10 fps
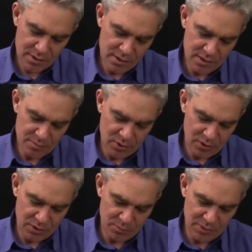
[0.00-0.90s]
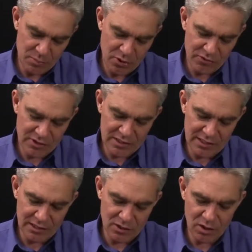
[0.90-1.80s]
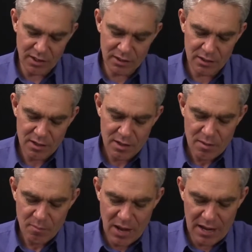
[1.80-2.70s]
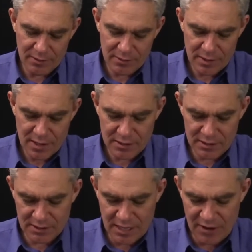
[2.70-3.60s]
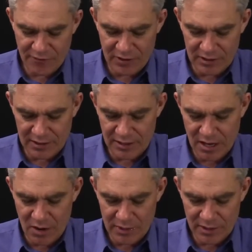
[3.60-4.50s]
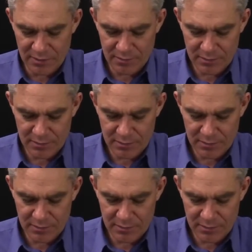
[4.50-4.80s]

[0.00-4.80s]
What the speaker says: It might not be perfectly aligned, but it's definitely going.